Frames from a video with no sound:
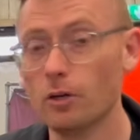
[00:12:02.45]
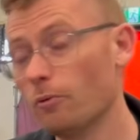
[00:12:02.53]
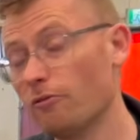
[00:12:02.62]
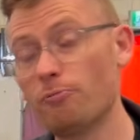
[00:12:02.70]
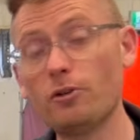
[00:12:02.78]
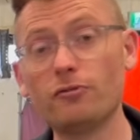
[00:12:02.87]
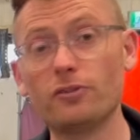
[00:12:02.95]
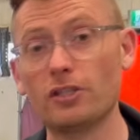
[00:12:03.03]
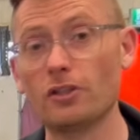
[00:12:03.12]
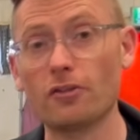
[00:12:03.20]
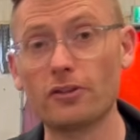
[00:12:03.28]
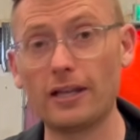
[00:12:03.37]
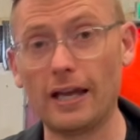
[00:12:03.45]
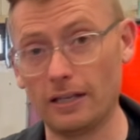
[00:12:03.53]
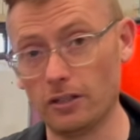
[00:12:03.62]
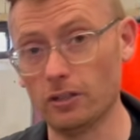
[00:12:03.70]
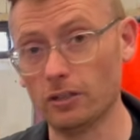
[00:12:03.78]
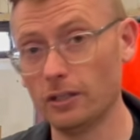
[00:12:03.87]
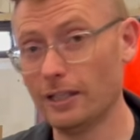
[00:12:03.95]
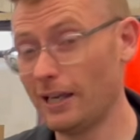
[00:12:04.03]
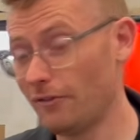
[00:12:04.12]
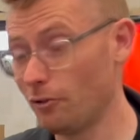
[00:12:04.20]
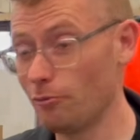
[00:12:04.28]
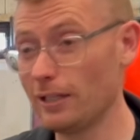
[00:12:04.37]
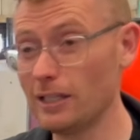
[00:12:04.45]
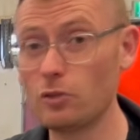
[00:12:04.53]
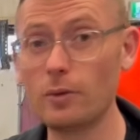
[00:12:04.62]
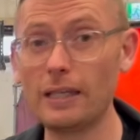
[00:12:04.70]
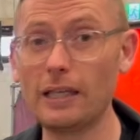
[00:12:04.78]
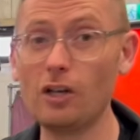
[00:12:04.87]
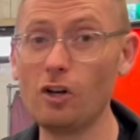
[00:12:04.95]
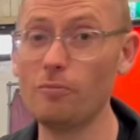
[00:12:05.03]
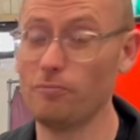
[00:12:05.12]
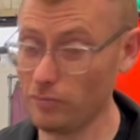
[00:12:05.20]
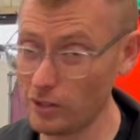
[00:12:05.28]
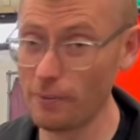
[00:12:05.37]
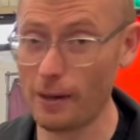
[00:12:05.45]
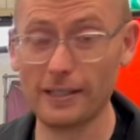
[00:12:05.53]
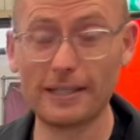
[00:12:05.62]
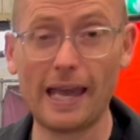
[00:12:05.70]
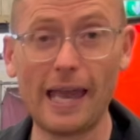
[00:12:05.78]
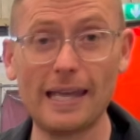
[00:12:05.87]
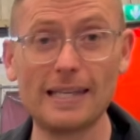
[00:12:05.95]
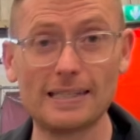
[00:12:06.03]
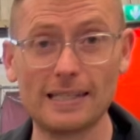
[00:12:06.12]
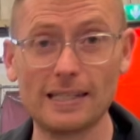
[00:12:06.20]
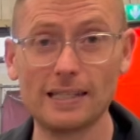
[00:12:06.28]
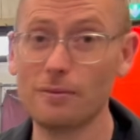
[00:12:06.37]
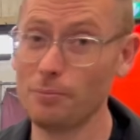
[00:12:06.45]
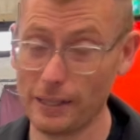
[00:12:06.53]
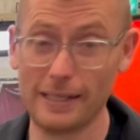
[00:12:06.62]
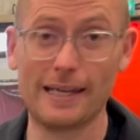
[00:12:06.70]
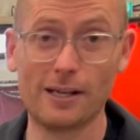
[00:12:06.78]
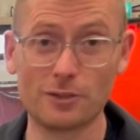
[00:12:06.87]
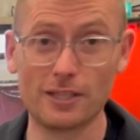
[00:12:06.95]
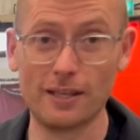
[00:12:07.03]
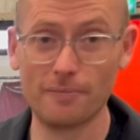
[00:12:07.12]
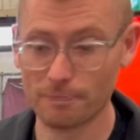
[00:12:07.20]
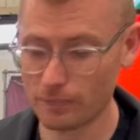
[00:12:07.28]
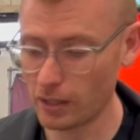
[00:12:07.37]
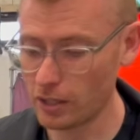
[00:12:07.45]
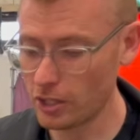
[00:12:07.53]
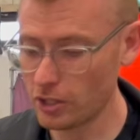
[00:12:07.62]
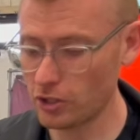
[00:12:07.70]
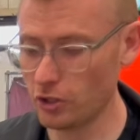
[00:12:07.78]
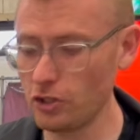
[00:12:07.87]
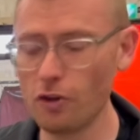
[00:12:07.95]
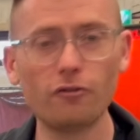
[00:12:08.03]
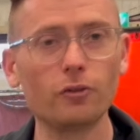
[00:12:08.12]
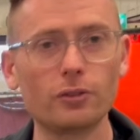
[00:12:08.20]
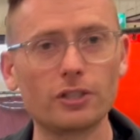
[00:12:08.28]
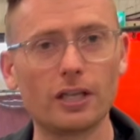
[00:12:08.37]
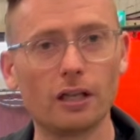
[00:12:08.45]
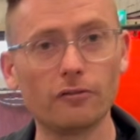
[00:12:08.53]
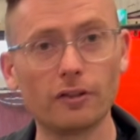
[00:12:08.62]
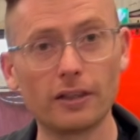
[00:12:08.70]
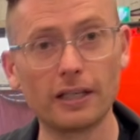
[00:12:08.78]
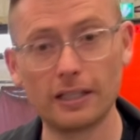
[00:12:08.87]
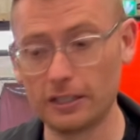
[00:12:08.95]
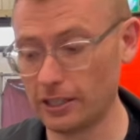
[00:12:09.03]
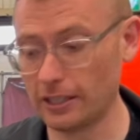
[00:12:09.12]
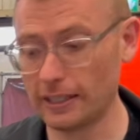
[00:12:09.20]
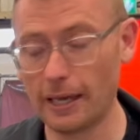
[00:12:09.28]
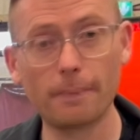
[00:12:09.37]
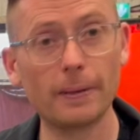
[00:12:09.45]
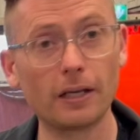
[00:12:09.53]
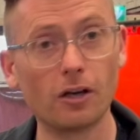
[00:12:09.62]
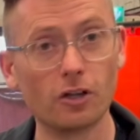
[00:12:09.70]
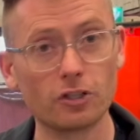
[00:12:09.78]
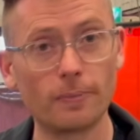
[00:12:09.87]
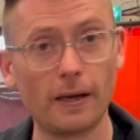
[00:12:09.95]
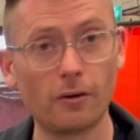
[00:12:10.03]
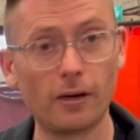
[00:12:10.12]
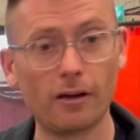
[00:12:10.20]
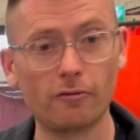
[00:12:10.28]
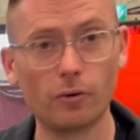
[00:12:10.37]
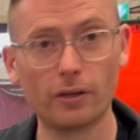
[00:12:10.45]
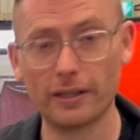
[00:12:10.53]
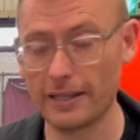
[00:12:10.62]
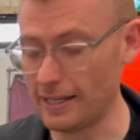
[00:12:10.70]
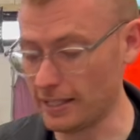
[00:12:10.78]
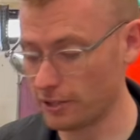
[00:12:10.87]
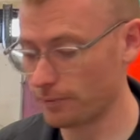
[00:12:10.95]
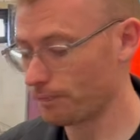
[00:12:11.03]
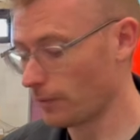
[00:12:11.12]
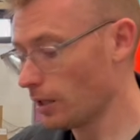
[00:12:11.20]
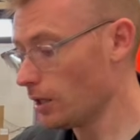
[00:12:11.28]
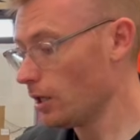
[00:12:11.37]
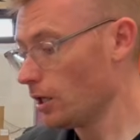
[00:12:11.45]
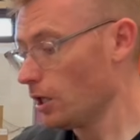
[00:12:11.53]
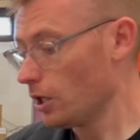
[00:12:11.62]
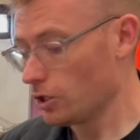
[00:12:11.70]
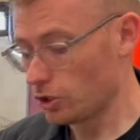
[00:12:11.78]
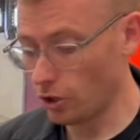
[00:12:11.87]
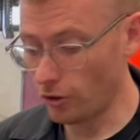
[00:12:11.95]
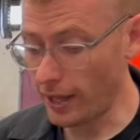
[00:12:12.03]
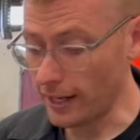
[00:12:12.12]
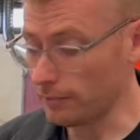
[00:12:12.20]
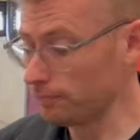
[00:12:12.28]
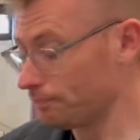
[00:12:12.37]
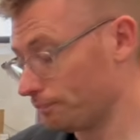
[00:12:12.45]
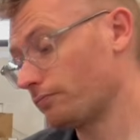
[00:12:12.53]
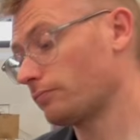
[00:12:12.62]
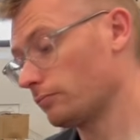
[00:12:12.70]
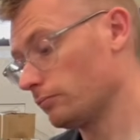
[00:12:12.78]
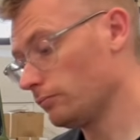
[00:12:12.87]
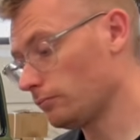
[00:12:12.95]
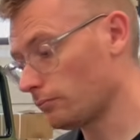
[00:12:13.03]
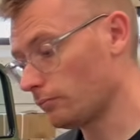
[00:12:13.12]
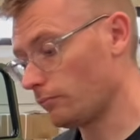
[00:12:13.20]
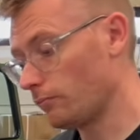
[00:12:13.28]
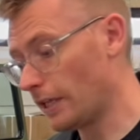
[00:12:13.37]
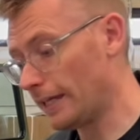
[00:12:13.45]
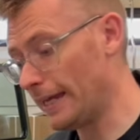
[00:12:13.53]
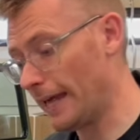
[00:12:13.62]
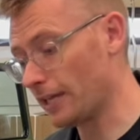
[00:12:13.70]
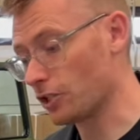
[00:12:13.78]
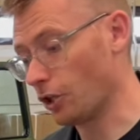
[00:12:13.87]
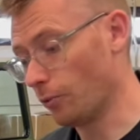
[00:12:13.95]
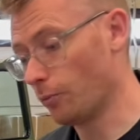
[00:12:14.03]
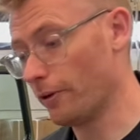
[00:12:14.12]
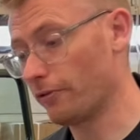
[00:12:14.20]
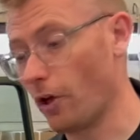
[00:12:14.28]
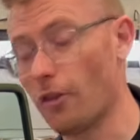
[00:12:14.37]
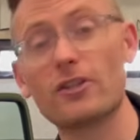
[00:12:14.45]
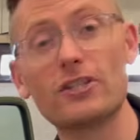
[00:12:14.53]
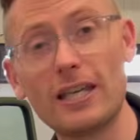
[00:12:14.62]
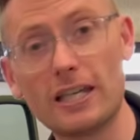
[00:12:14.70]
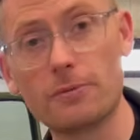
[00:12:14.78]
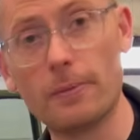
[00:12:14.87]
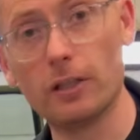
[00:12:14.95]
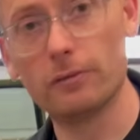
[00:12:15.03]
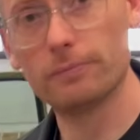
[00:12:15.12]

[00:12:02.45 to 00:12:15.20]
We've proved this on the dyno. If you really tweak it up, you might get 80, but I doubt it. So don't fool yourself in thinking you're going to get big horsepower out of one of these. So then, next up, we've got the 6mm.